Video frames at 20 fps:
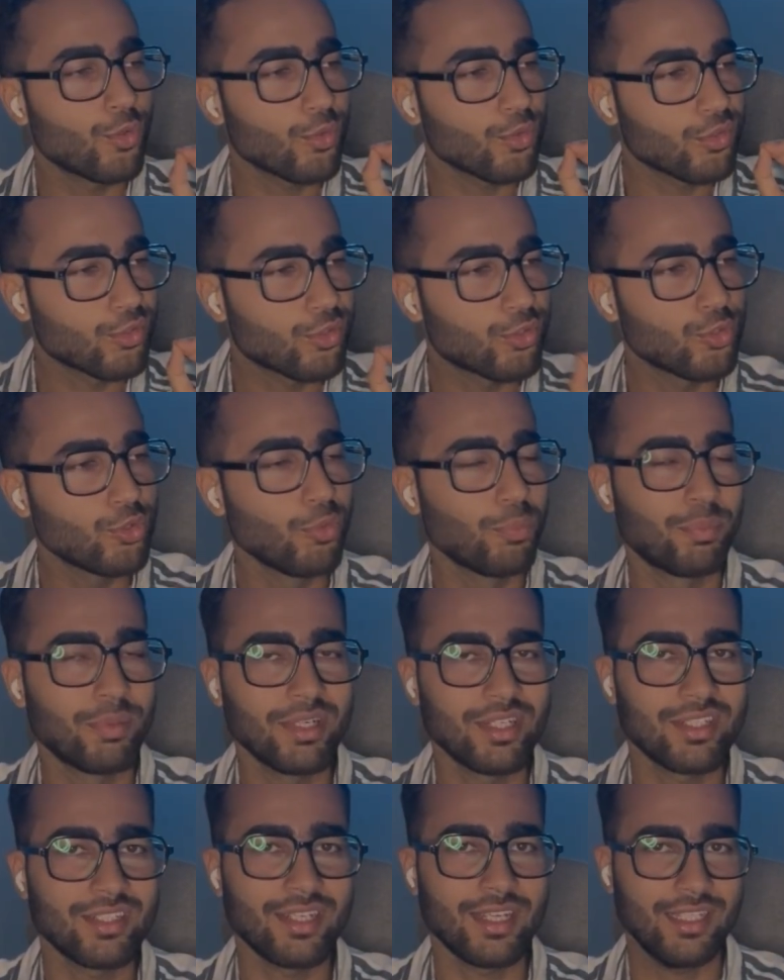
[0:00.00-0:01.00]

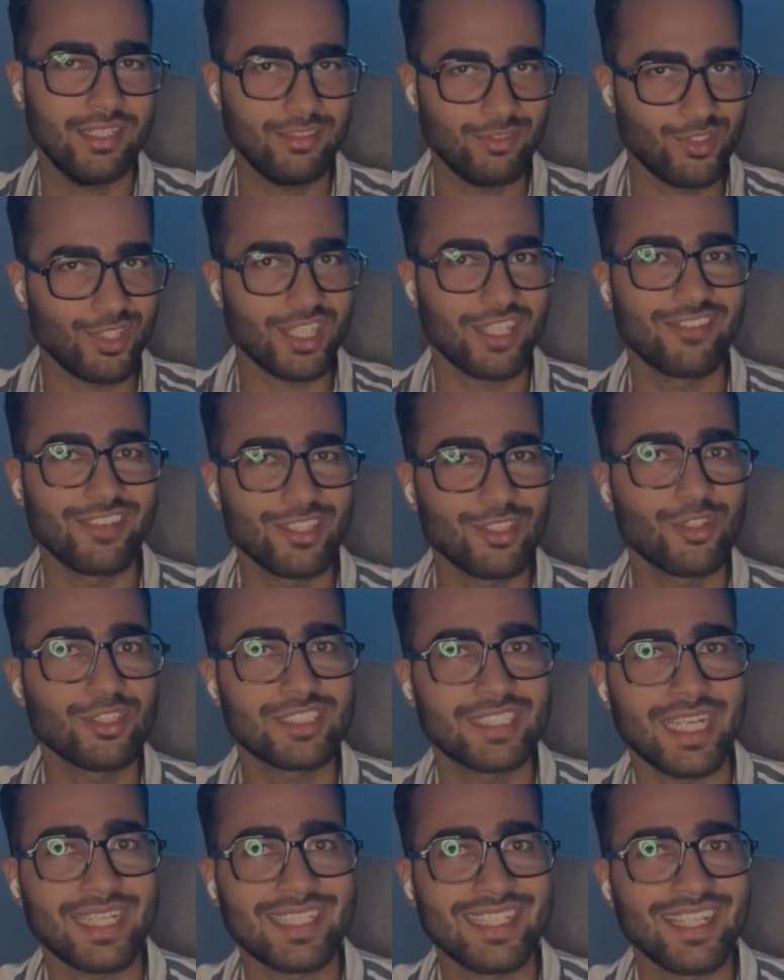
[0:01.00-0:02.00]
super nice for giving those
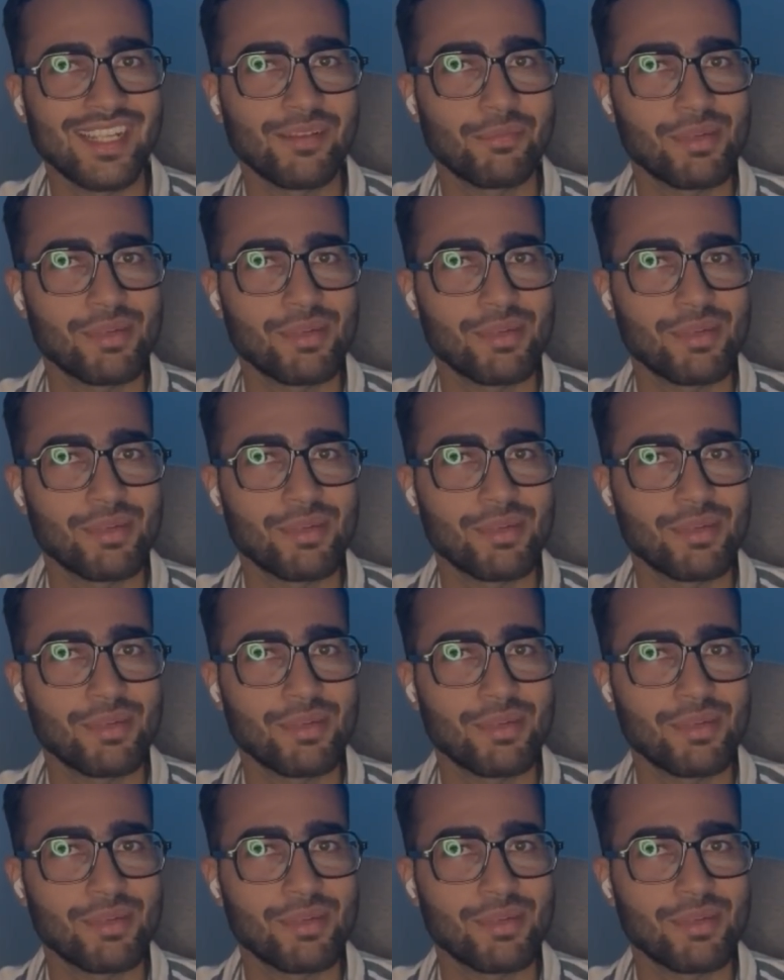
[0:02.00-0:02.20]
technical